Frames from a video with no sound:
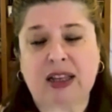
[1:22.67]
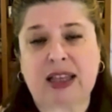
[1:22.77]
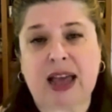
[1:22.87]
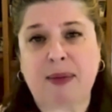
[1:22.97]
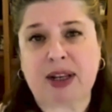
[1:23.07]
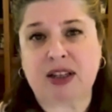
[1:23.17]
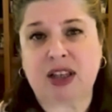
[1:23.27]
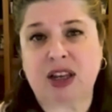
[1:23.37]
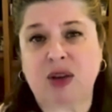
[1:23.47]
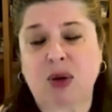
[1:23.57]
So that means
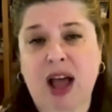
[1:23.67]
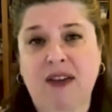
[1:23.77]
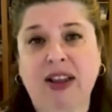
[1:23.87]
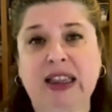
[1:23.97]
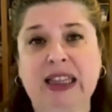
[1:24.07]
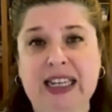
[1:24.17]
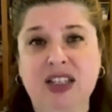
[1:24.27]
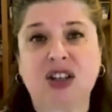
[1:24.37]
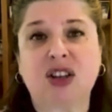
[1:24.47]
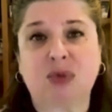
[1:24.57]
that you will have at
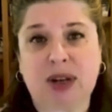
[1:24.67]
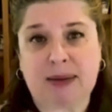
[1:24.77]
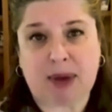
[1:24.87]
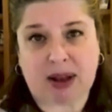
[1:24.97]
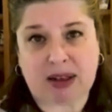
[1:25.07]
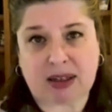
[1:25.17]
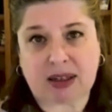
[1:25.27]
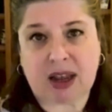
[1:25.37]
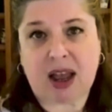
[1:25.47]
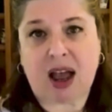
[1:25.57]
least 3
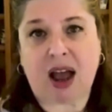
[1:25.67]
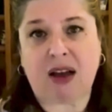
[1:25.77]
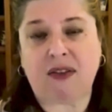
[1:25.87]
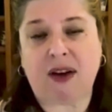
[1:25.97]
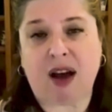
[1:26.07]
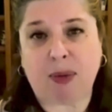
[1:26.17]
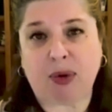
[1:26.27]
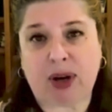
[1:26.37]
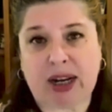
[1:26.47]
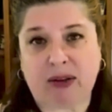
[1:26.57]
months of
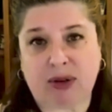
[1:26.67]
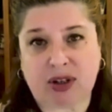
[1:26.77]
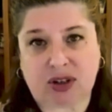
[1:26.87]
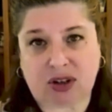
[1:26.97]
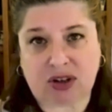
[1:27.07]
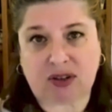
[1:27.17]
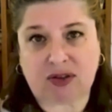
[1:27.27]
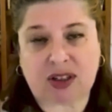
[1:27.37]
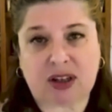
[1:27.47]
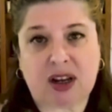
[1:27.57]
operating
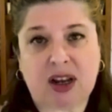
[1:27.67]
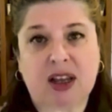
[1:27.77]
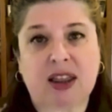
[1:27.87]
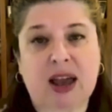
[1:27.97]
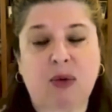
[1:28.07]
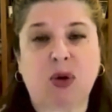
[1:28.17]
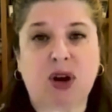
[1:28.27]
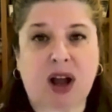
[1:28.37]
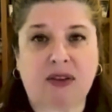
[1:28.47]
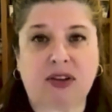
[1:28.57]
reserves that will
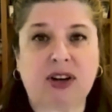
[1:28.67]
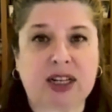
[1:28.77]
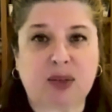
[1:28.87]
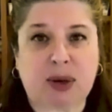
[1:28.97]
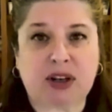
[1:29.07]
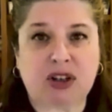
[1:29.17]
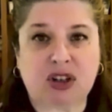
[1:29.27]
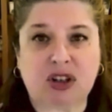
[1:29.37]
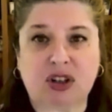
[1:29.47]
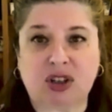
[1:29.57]
cover
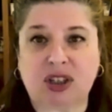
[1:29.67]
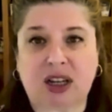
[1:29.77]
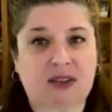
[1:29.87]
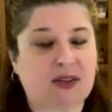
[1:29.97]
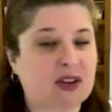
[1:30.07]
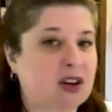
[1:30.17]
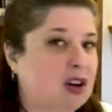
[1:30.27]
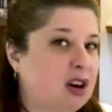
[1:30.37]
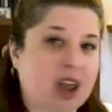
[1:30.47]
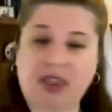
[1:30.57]
expenditures if
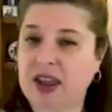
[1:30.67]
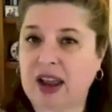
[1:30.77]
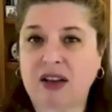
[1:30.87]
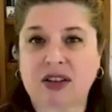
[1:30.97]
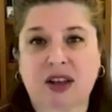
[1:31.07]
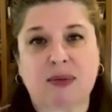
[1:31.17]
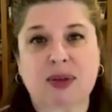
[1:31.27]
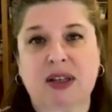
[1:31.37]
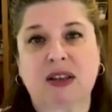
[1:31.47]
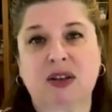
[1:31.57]
nothing else
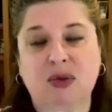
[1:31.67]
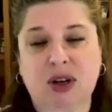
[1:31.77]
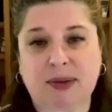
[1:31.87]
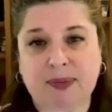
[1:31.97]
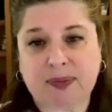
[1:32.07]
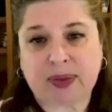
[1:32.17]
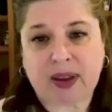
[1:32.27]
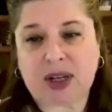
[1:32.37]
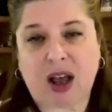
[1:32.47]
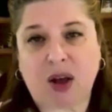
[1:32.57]
comes in the door
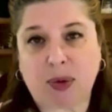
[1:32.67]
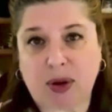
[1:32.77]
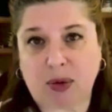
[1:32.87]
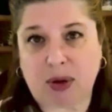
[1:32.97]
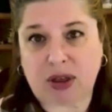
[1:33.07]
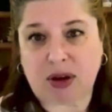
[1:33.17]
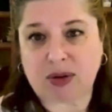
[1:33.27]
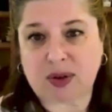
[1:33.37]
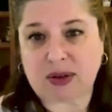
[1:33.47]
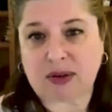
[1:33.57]
to help you with
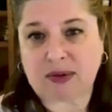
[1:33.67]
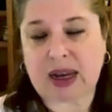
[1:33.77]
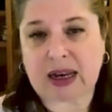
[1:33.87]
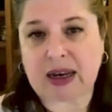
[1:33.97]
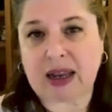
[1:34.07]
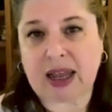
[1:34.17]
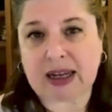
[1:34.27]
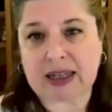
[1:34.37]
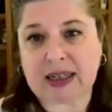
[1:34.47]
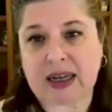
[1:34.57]
those. And like
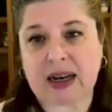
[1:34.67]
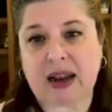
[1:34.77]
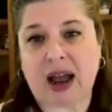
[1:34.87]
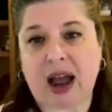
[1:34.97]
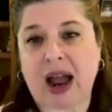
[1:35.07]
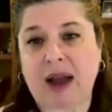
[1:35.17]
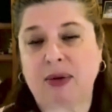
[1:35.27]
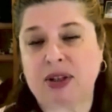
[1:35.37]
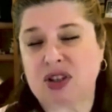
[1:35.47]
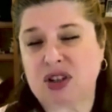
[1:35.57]
I said, I
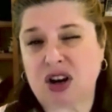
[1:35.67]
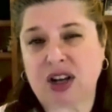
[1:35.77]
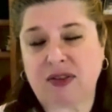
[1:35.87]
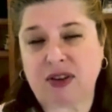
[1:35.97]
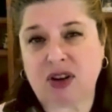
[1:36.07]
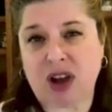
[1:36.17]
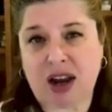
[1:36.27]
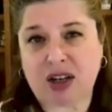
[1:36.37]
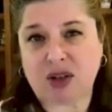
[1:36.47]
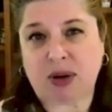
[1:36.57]
would start, if you're not
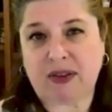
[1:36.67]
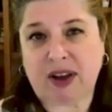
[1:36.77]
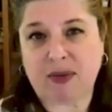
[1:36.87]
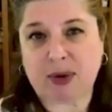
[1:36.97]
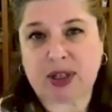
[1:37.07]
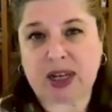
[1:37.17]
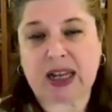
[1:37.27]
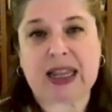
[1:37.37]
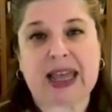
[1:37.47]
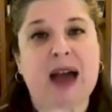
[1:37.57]
at
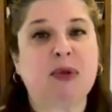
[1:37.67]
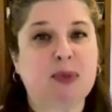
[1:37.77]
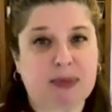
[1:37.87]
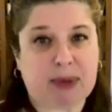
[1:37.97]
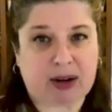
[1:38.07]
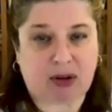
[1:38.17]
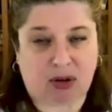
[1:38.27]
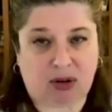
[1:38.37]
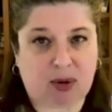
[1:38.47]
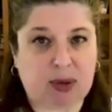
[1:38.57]
25%, that would be my
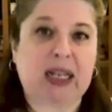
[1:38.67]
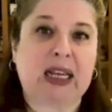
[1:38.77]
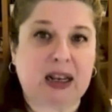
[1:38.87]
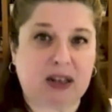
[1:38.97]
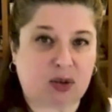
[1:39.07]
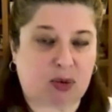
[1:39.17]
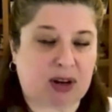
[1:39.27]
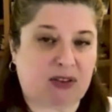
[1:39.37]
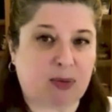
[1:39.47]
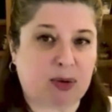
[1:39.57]
goal, would be to get to
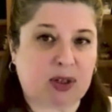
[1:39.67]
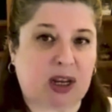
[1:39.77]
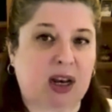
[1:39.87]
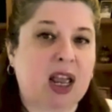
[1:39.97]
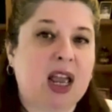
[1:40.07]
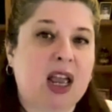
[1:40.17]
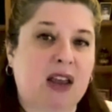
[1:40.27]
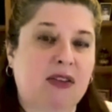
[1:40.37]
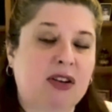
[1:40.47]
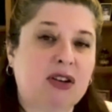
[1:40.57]
25%.
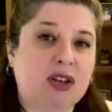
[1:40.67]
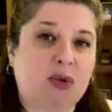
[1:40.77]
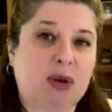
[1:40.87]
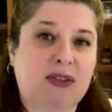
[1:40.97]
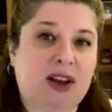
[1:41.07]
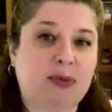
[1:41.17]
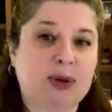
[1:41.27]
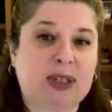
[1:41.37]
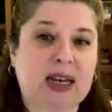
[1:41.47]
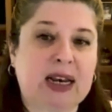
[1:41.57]
If you're at
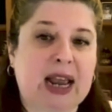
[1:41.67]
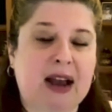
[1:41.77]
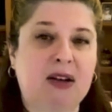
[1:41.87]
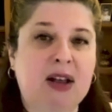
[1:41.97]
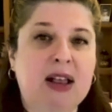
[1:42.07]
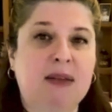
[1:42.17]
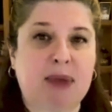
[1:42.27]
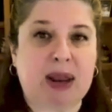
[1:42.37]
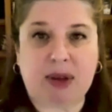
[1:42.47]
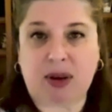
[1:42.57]
25% now,
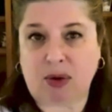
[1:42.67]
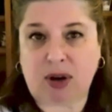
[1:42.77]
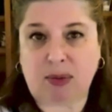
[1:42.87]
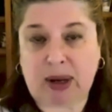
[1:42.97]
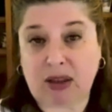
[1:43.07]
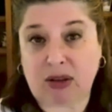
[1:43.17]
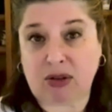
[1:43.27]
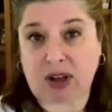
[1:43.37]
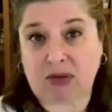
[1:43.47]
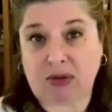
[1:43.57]
maybe you want to be at
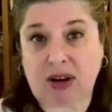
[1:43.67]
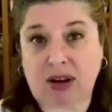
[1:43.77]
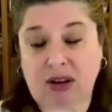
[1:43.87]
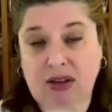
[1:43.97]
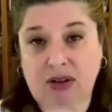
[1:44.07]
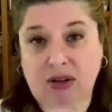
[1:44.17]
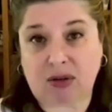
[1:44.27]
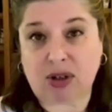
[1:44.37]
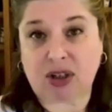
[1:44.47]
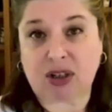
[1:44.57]
33 1/3,
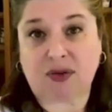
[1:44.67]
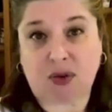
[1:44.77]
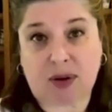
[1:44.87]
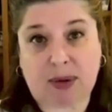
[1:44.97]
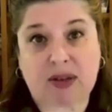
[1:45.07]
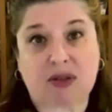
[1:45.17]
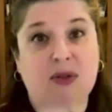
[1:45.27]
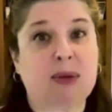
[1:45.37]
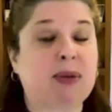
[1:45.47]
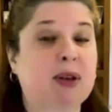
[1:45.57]
which is 4 months, or
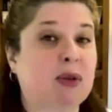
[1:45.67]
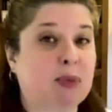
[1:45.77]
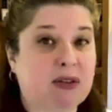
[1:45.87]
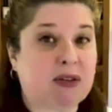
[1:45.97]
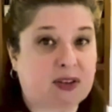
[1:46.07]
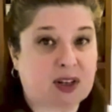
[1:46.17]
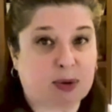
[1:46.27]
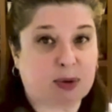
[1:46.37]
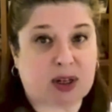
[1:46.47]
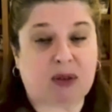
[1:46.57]
maybe you want to be at
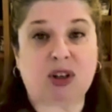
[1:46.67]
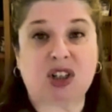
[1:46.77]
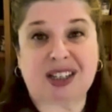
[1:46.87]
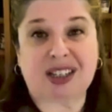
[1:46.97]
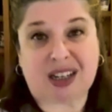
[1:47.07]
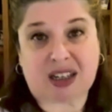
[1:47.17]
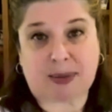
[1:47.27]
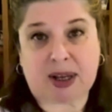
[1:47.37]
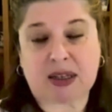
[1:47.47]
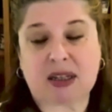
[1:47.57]
50%, which is 6
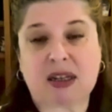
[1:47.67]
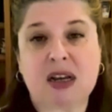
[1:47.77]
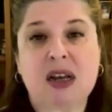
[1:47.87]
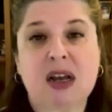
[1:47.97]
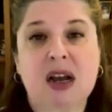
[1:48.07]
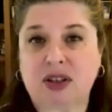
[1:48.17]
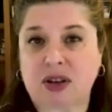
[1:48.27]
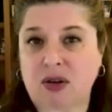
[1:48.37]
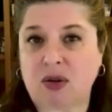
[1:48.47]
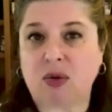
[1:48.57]
months.
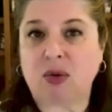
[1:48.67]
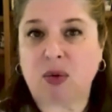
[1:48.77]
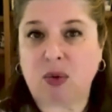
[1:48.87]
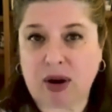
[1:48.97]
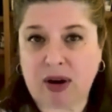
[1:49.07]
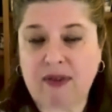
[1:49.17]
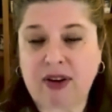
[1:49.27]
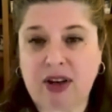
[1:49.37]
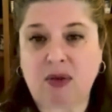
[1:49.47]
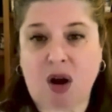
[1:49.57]
So wherever
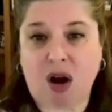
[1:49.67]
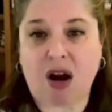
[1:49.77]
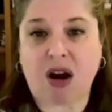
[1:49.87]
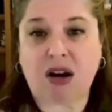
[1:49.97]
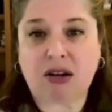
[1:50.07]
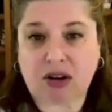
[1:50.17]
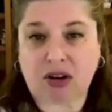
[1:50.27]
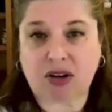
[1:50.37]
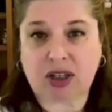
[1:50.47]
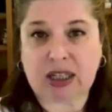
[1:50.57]
you are
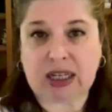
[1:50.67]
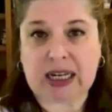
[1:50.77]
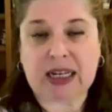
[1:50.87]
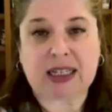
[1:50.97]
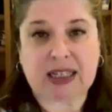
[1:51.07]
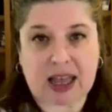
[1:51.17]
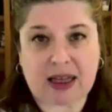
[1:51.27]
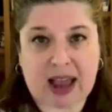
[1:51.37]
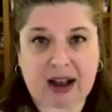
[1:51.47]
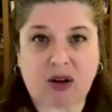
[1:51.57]
currently, set
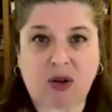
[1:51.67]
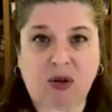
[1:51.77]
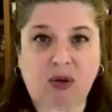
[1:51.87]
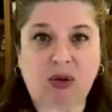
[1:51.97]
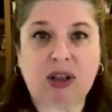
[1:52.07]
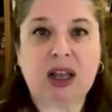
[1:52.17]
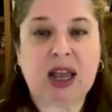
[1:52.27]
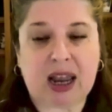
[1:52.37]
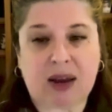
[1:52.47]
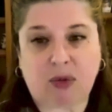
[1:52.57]
that goal
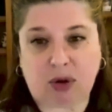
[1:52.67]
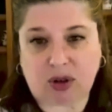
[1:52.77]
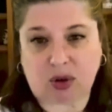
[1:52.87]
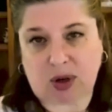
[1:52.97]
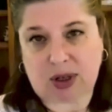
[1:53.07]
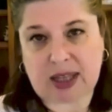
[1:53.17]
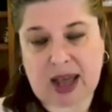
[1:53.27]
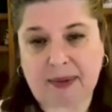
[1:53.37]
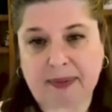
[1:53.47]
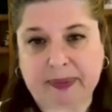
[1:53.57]
and work towards that.